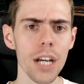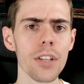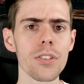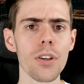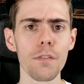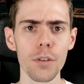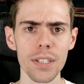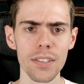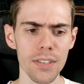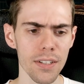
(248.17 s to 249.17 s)
So, for
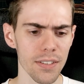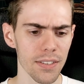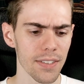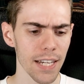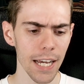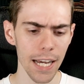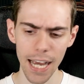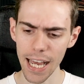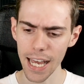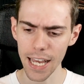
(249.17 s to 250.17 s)
instance,
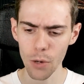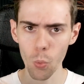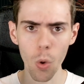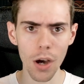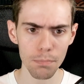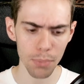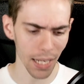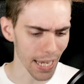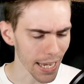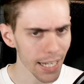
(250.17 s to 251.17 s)
one
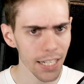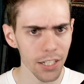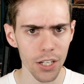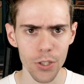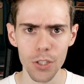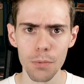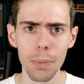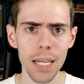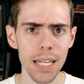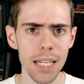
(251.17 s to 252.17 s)
player could
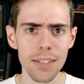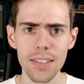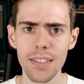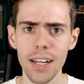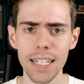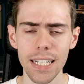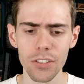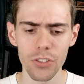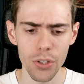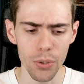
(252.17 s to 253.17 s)
be deciding
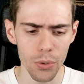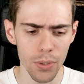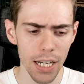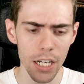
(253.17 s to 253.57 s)
to